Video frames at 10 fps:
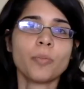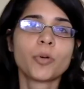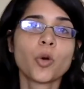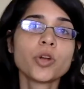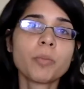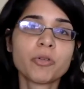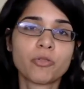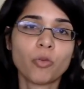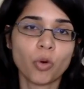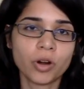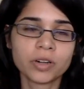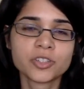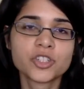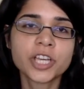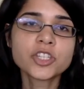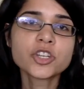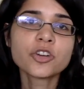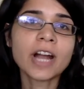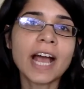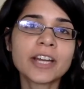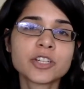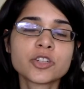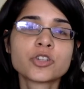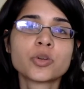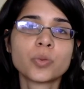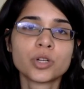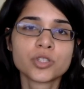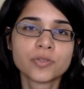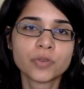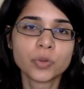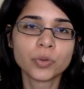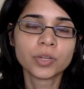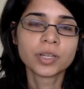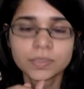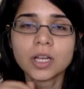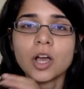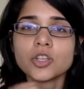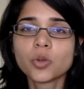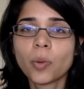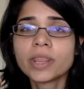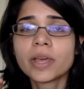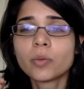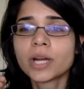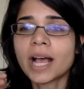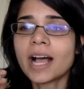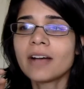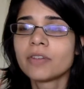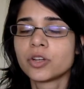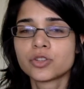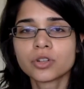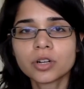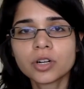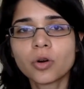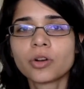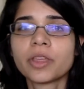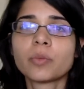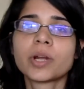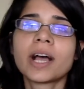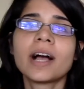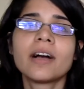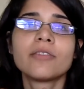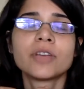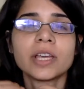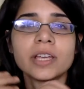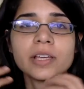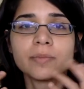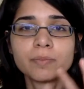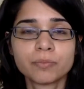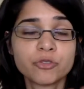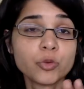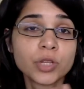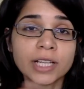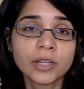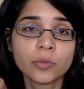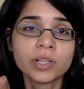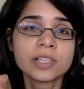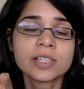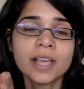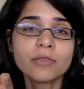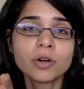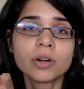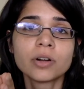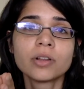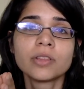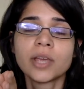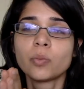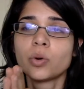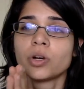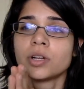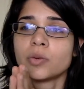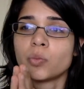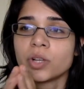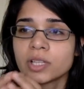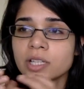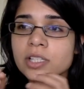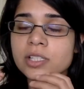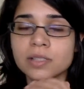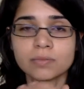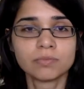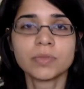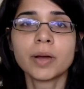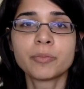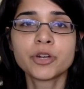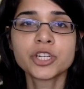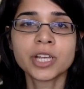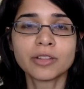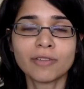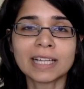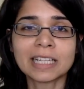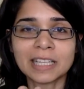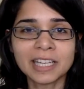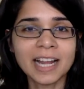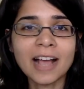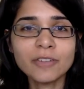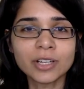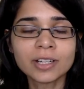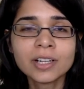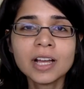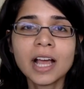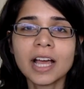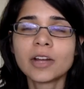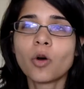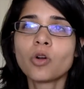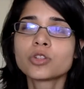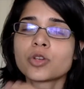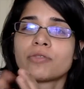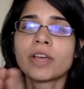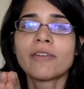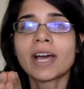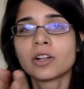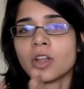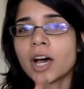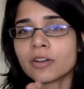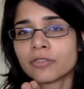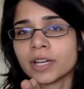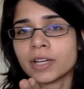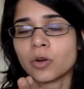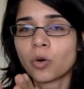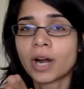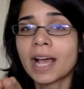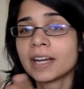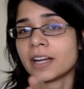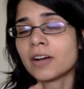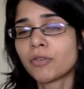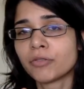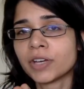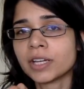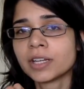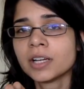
Pro number 4, changing your attitude towards food. So when they would have a dessert or they would have a food that they really savor, they would really appreciate the fact that they can have it. And also if they've had a lot of it or had enough of it,